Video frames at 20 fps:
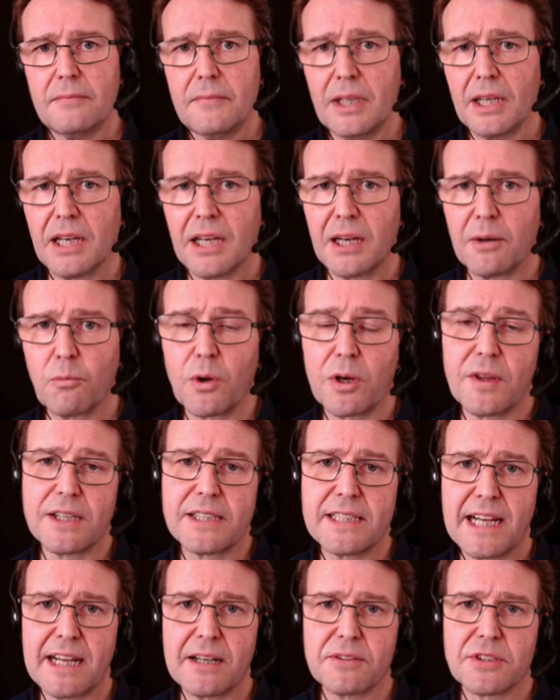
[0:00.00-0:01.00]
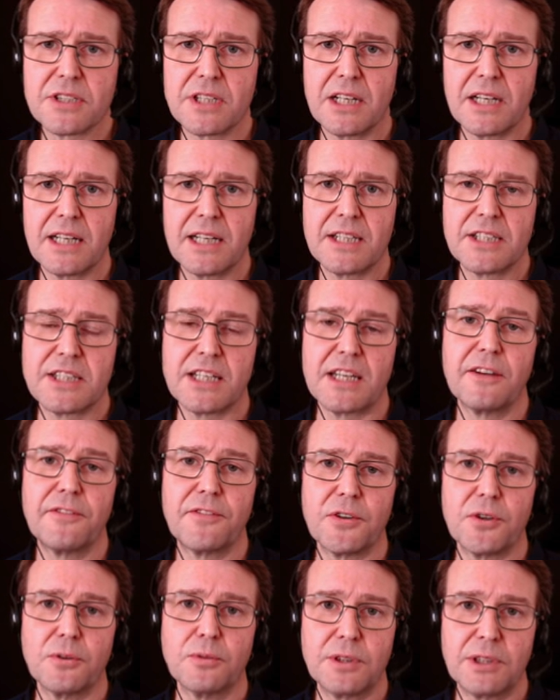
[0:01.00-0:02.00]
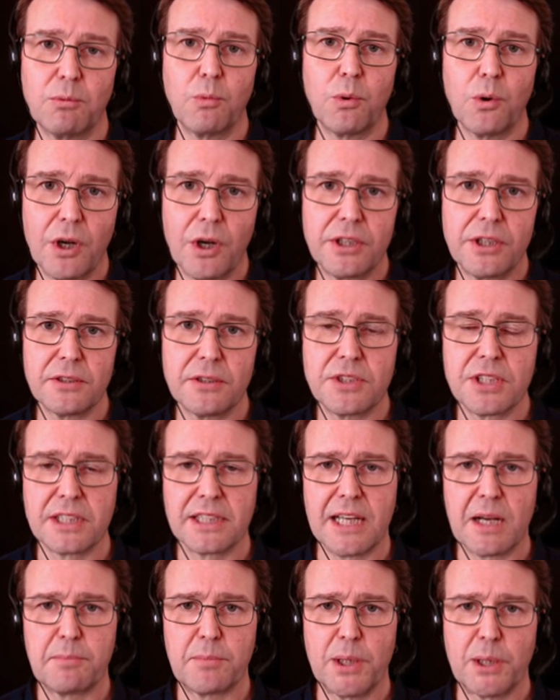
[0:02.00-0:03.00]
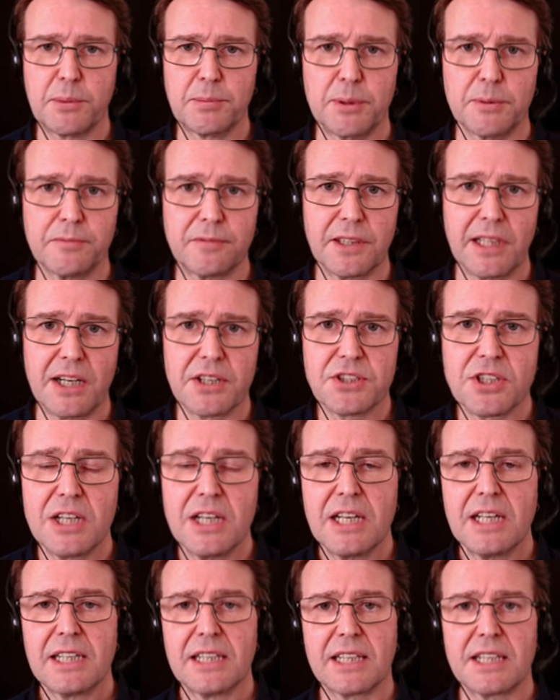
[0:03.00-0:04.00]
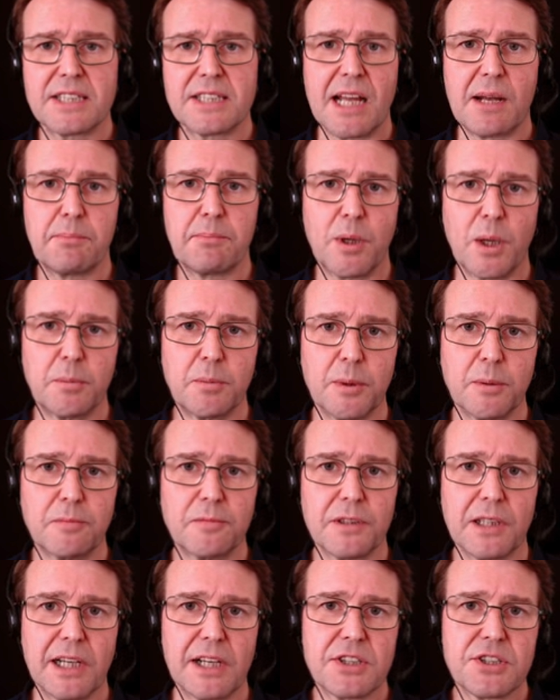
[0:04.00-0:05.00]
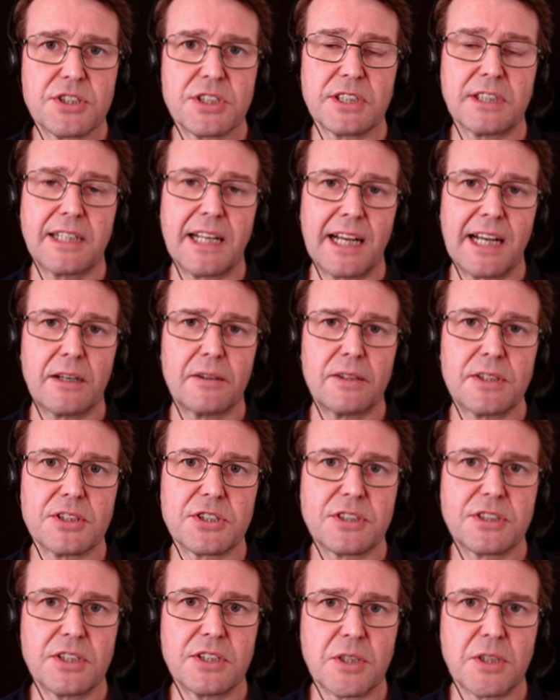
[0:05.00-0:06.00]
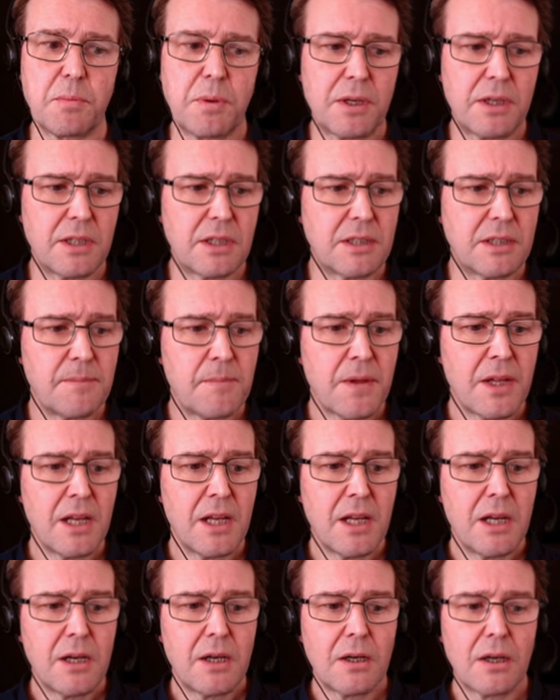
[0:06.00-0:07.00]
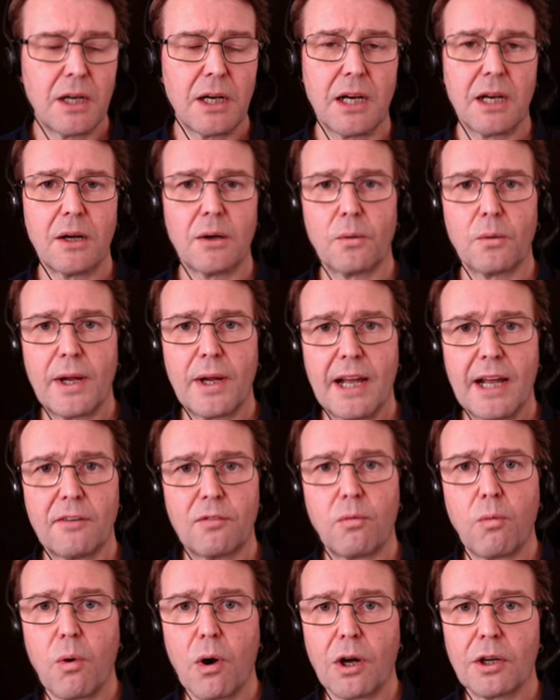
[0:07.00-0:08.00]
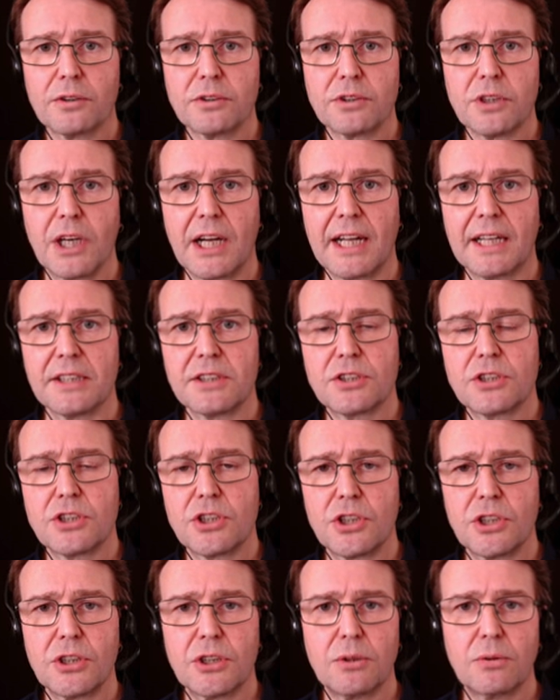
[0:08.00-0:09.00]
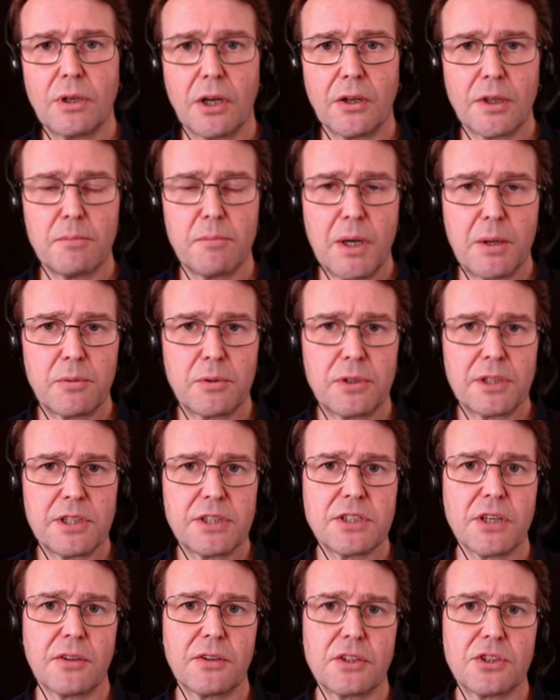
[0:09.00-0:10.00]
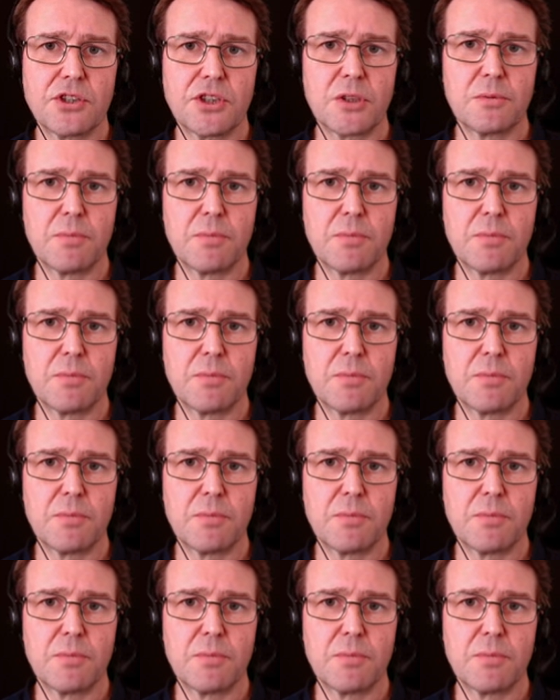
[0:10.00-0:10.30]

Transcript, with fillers: um, one of the downsides, if you were using that pop-up flash, is that pop-up flash now has disappeared. Uh, we have 1 and 2 on the memories on the shoot